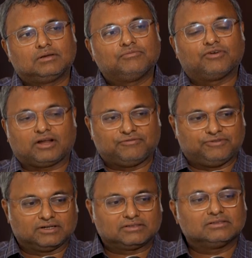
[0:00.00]
them for
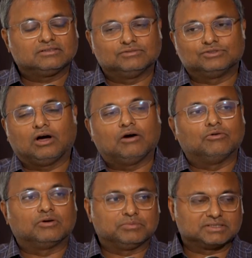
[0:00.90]
effort, even though
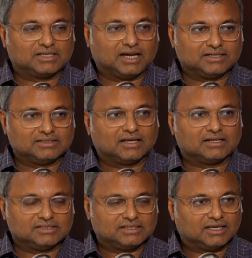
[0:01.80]
however misguided their
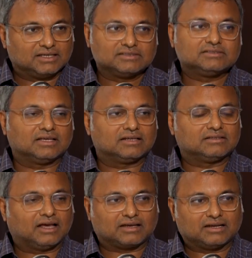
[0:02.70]
agenda is,
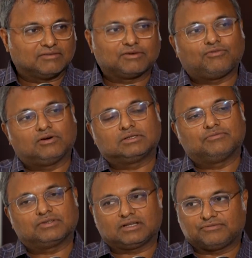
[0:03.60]
that I can never fault them
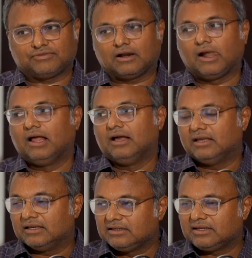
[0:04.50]
for their effort.
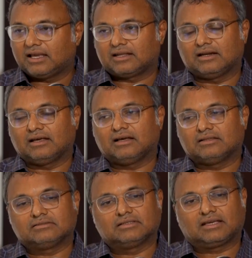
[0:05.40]
In
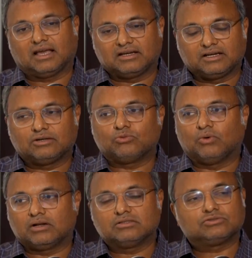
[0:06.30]
Kerala, the candidate who
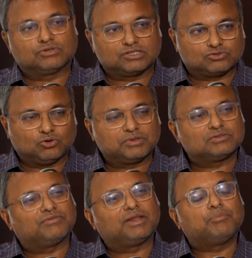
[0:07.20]
won is Suresh Gopi.
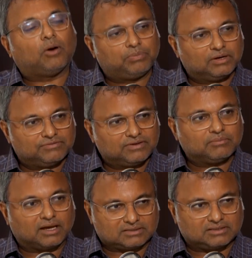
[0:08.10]
He's a very popular
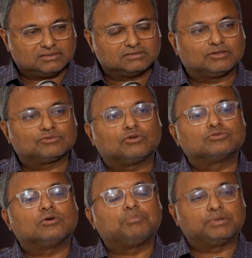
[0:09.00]
film actor. There was
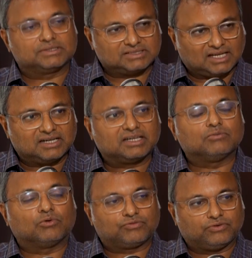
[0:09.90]
also a personality
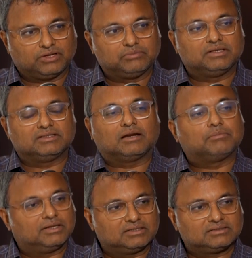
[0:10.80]
vote for him in that
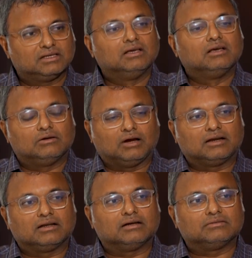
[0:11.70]
place.
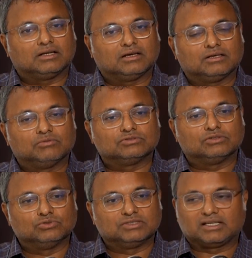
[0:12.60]
And he was a
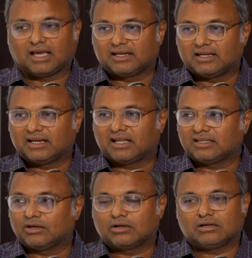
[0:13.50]
losing candidate, I
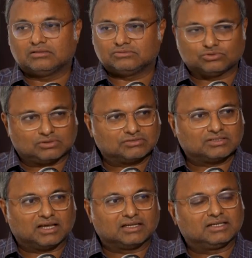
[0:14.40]
think, in
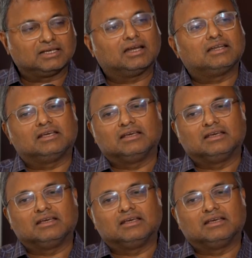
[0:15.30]
2019, and